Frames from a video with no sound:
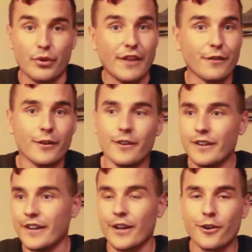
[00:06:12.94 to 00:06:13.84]
pray for
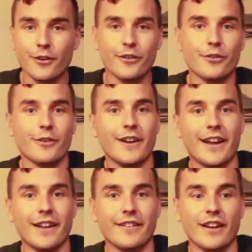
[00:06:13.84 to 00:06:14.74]
her, encourage her,
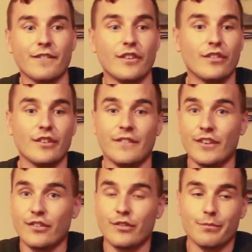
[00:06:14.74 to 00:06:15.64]
and if
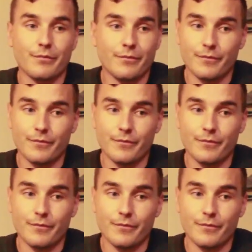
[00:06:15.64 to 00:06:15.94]
it's